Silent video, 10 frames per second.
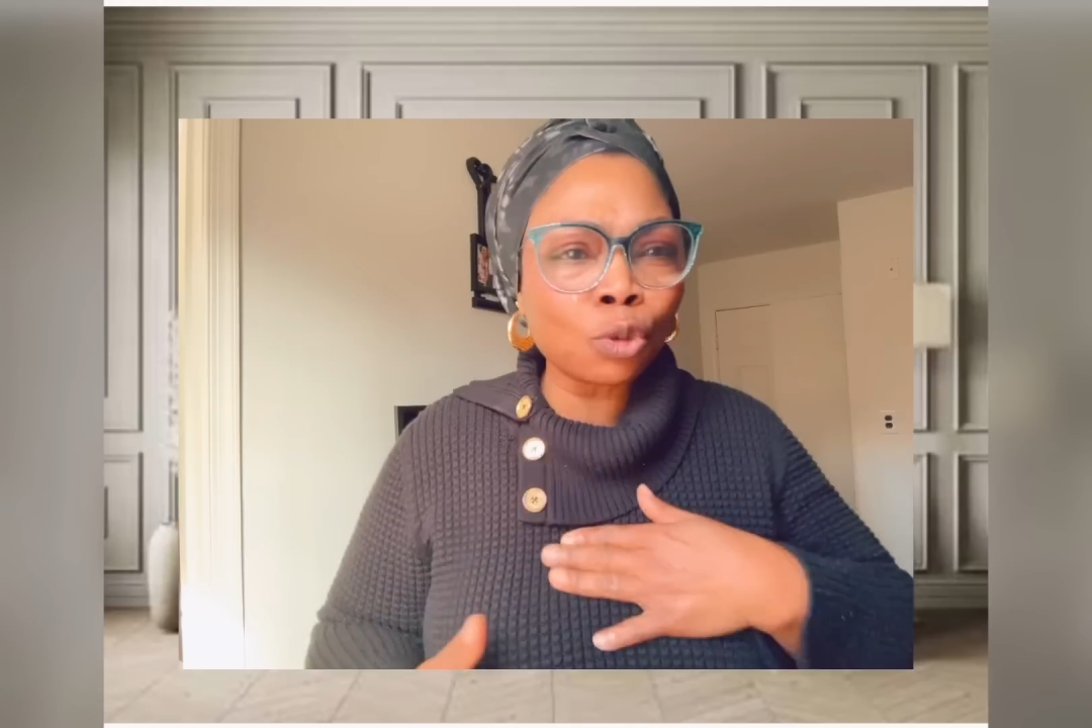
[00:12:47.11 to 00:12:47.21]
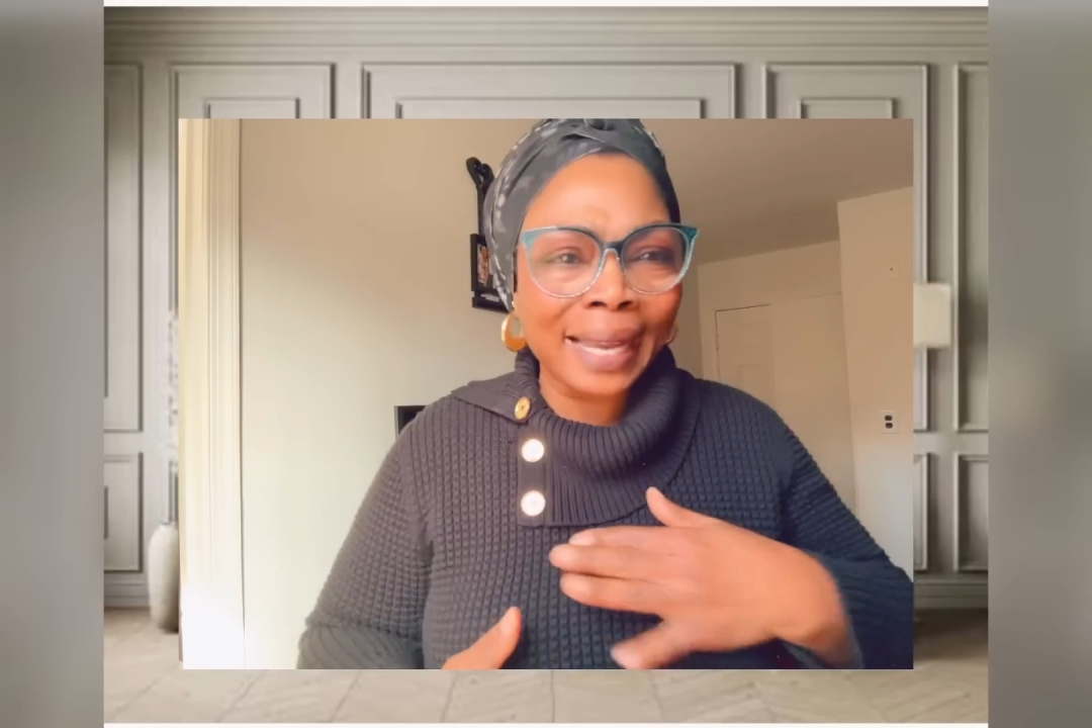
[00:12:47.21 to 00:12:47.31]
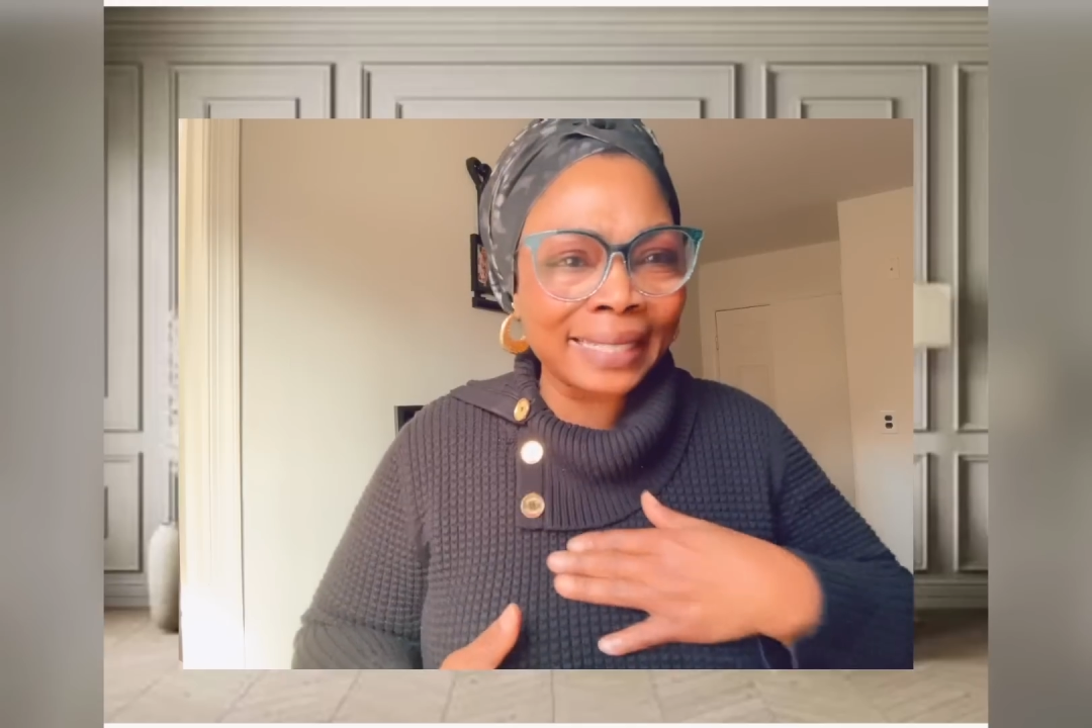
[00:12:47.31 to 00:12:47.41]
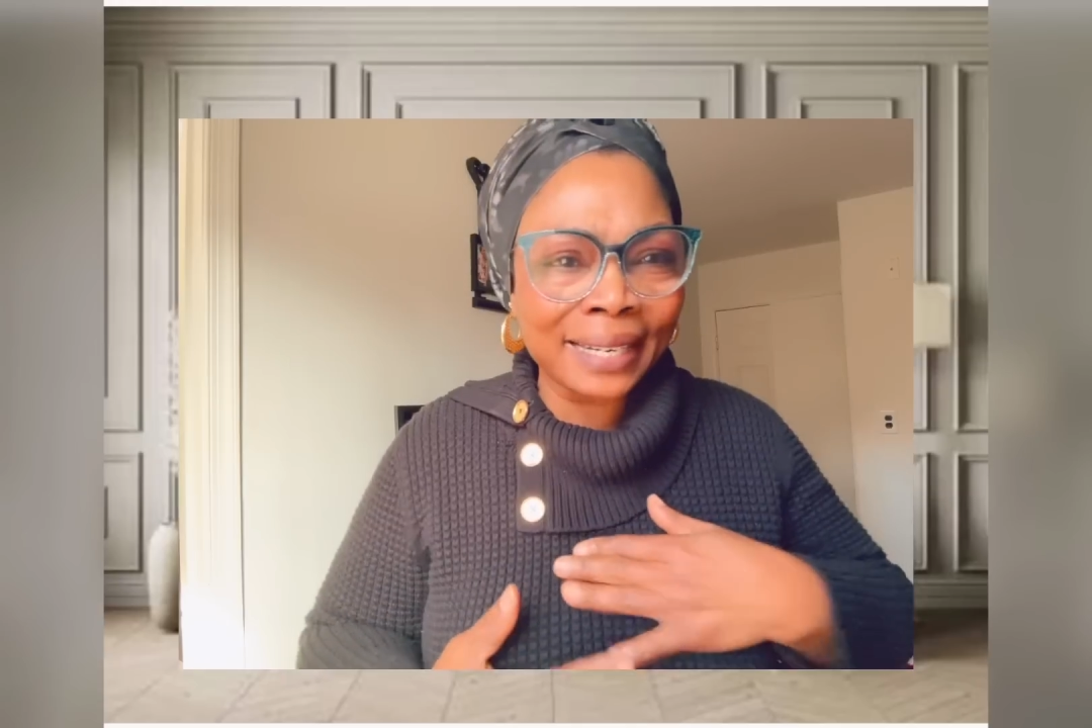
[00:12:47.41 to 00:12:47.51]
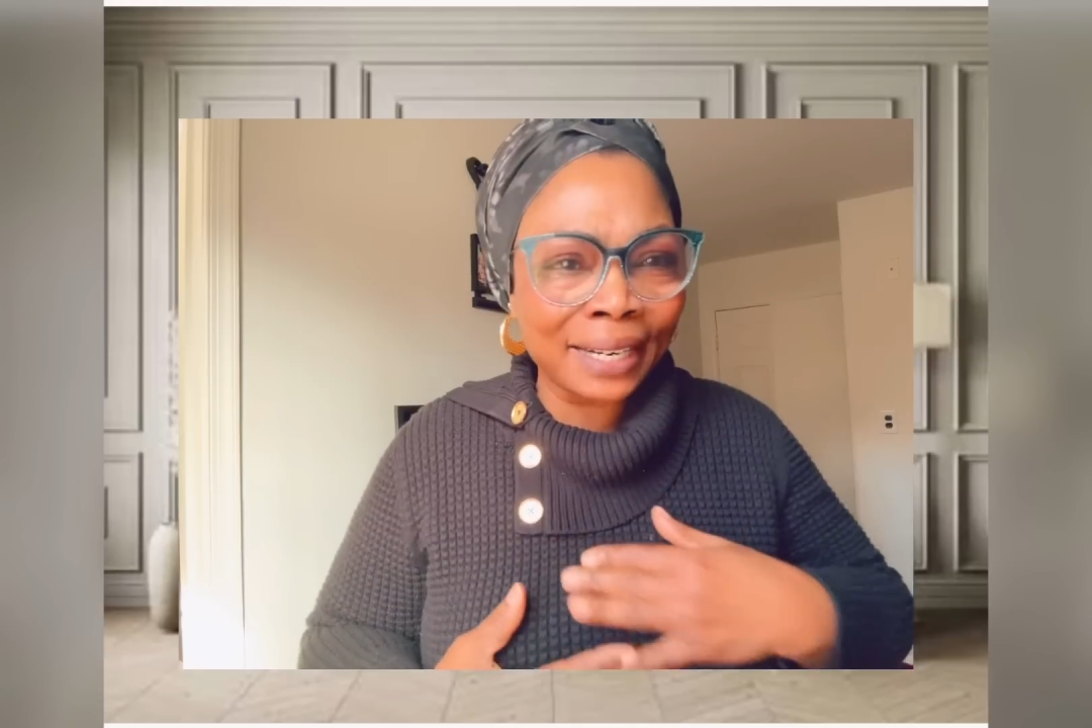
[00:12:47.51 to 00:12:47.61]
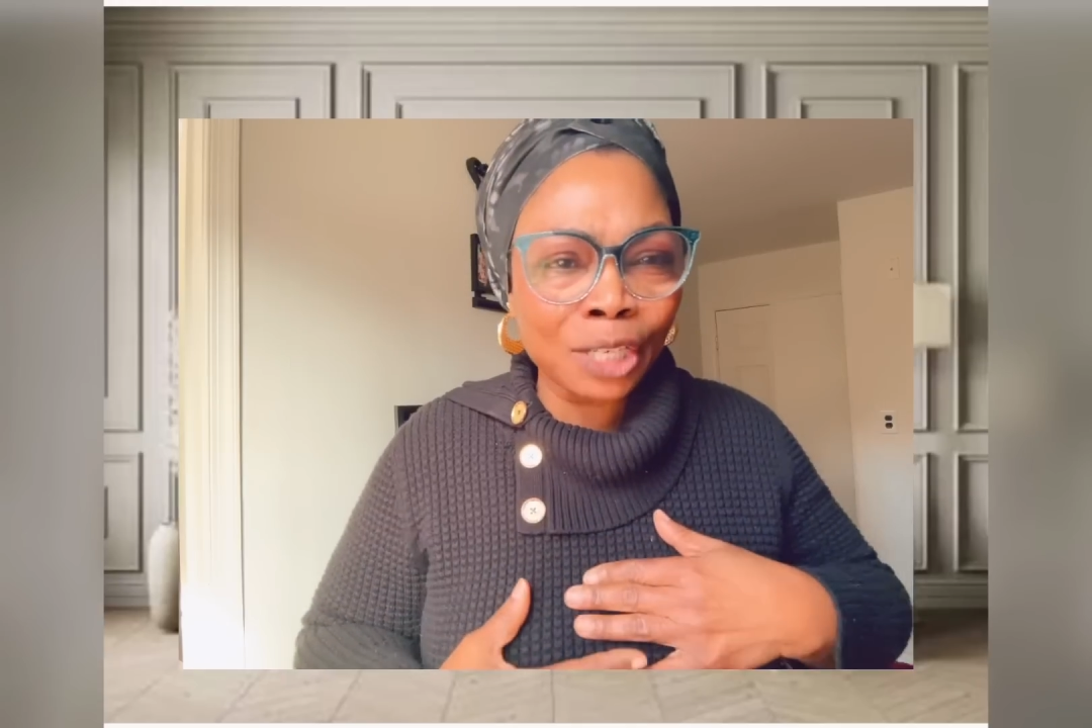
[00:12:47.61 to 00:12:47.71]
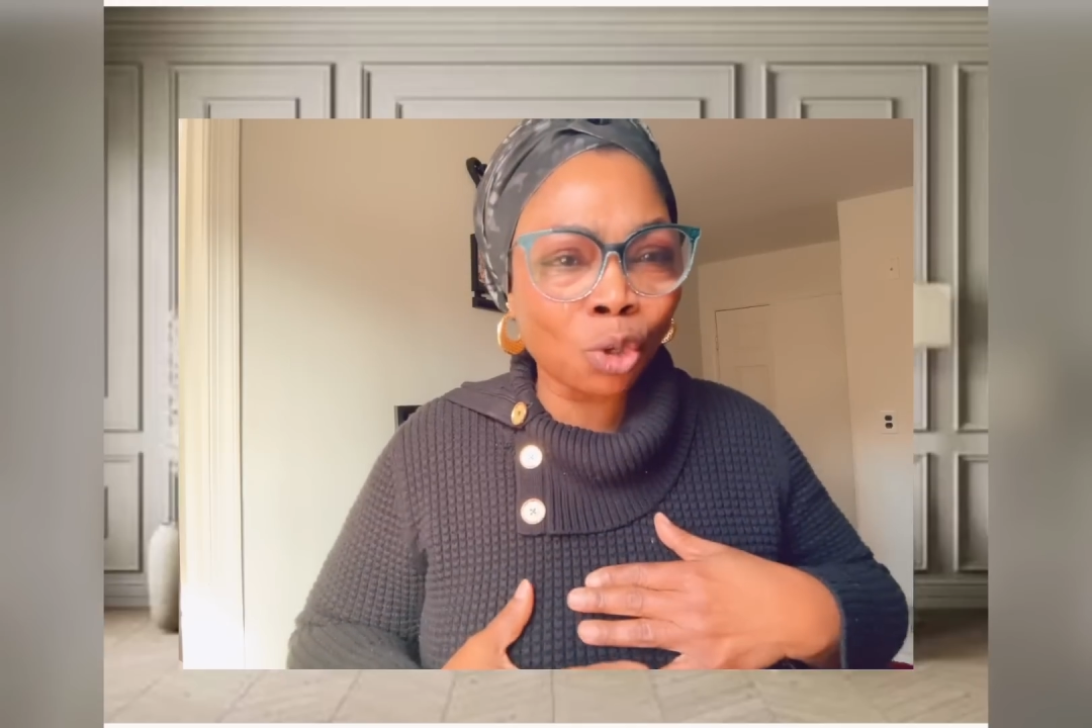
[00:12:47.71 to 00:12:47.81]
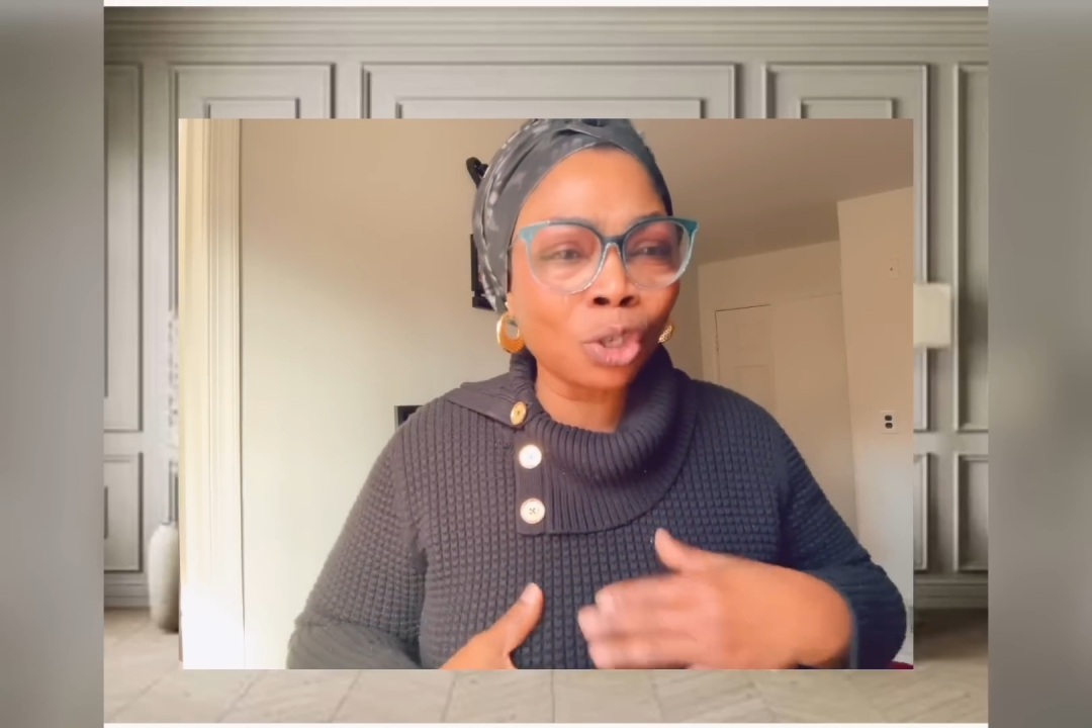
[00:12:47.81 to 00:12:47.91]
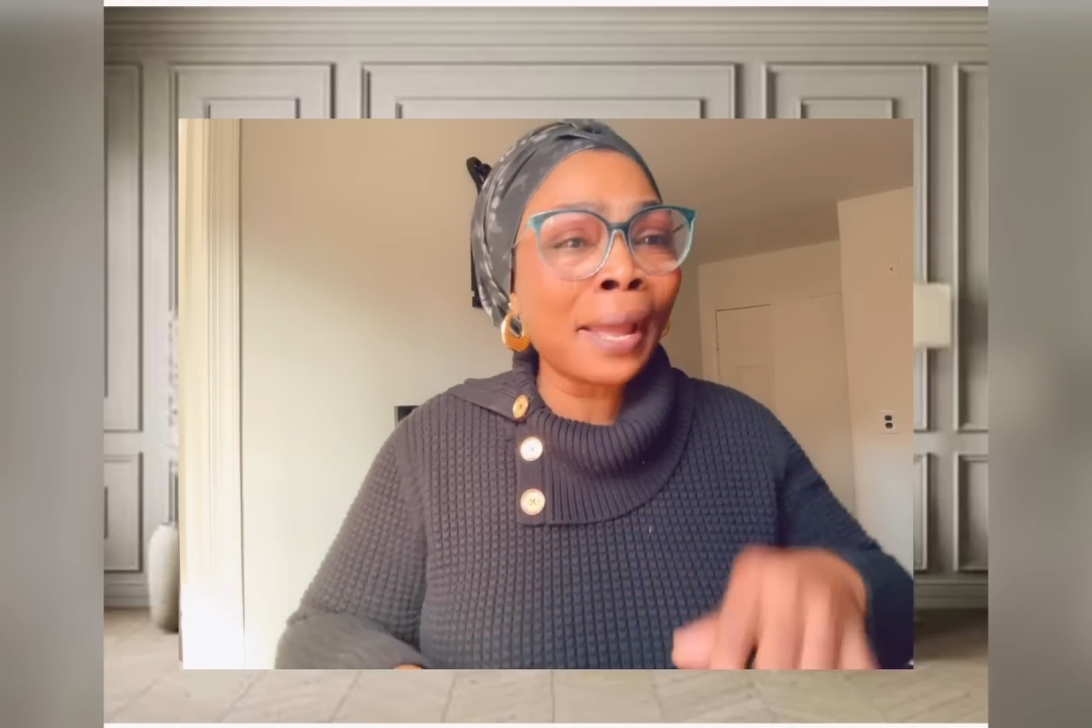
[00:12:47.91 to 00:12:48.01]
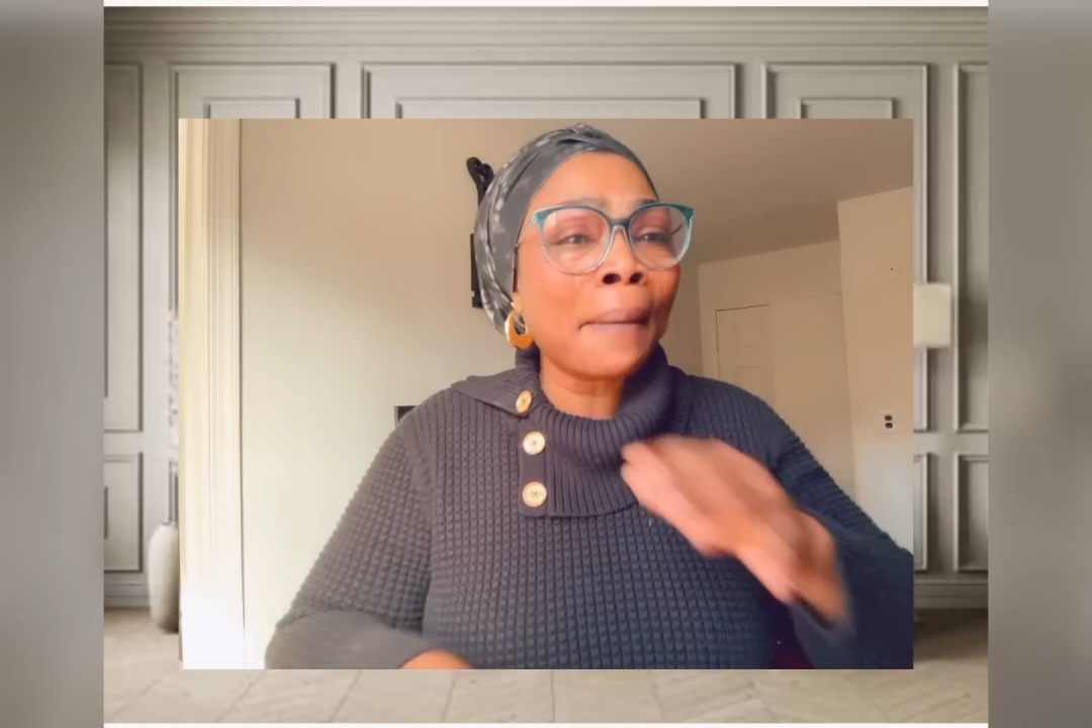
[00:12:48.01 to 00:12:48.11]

my generation.